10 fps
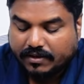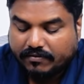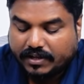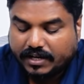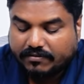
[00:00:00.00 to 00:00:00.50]

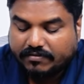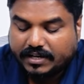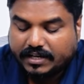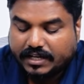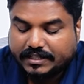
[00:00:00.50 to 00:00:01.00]
We refer
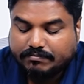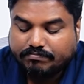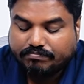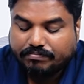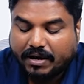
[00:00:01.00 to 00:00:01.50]
it as
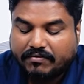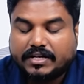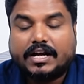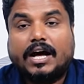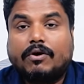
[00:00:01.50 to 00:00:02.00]

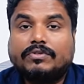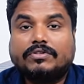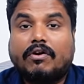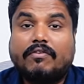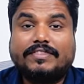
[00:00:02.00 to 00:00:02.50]

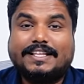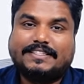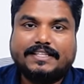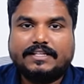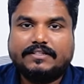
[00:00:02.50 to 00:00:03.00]
powerhouse of the
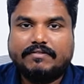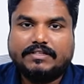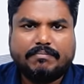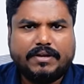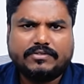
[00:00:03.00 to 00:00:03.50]
cell. It
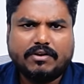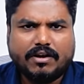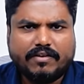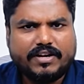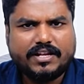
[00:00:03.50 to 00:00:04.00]
supplies a
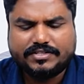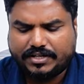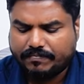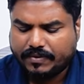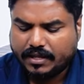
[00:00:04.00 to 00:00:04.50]
lot of
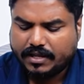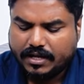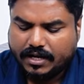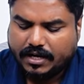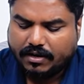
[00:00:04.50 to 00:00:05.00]
energy.
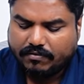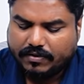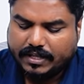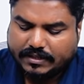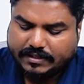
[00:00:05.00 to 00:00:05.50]
Now,
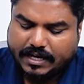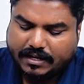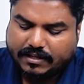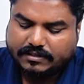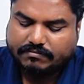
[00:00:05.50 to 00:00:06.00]

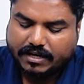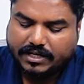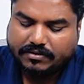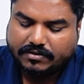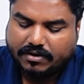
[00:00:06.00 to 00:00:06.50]
inside this
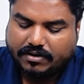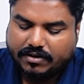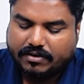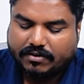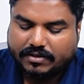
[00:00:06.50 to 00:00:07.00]

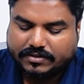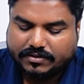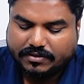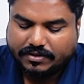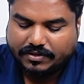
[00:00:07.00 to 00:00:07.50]
mitochondria
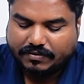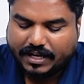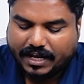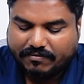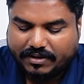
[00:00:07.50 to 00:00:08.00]
also, you will
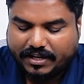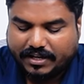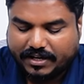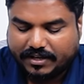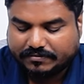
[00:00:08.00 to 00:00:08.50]
have
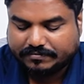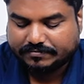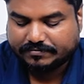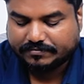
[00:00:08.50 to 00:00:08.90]
DNA.